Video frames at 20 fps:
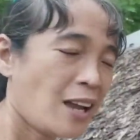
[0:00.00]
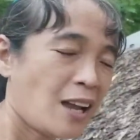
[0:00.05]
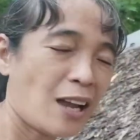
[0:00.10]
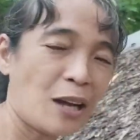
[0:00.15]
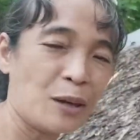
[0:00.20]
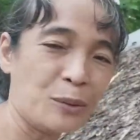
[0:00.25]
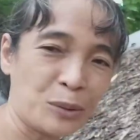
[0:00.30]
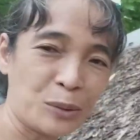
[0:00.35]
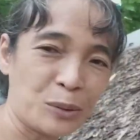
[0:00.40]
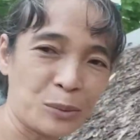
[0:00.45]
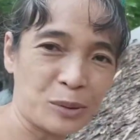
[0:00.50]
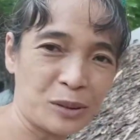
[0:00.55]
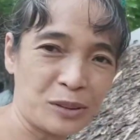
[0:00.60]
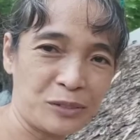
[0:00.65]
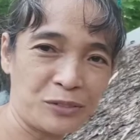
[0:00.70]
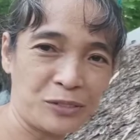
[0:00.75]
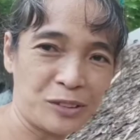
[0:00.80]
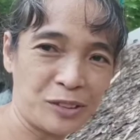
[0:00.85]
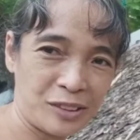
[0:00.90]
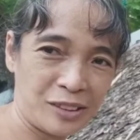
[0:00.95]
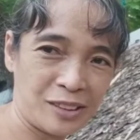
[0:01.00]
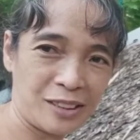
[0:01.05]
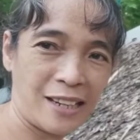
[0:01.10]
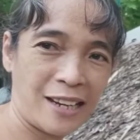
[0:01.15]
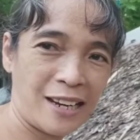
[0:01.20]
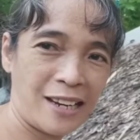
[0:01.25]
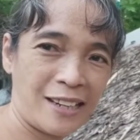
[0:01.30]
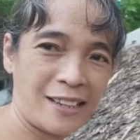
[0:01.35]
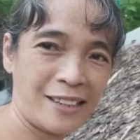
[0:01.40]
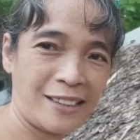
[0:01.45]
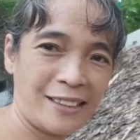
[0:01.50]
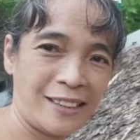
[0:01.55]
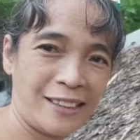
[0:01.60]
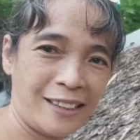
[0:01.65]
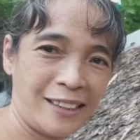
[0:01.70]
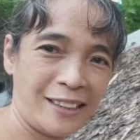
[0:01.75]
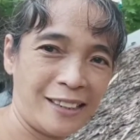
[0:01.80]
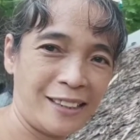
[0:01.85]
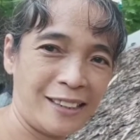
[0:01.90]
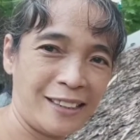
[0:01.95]
Our word for today
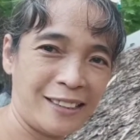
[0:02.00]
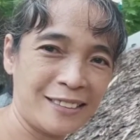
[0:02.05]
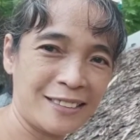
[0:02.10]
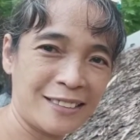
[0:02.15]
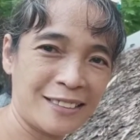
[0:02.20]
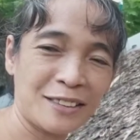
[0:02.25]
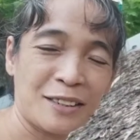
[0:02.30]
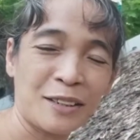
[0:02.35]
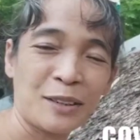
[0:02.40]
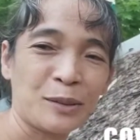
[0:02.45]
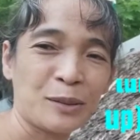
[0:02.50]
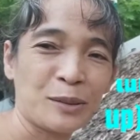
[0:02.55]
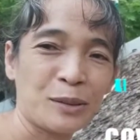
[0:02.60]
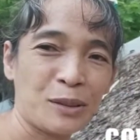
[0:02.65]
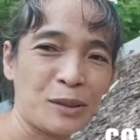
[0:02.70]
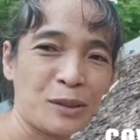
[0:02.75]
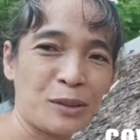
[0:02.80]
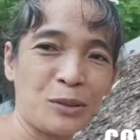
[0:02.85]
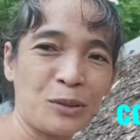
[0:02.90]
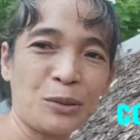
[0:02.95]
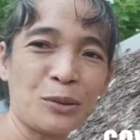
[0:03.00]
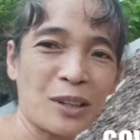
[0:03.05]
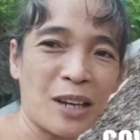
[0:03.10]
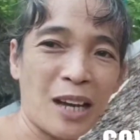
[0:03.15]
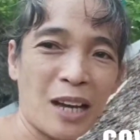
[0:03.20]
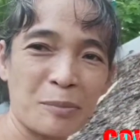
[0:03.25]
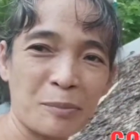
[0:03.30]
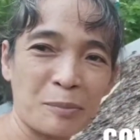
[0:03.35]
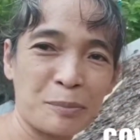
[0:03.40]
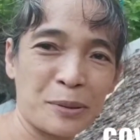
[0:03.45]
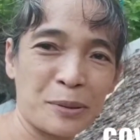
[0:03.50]
is TUKAP,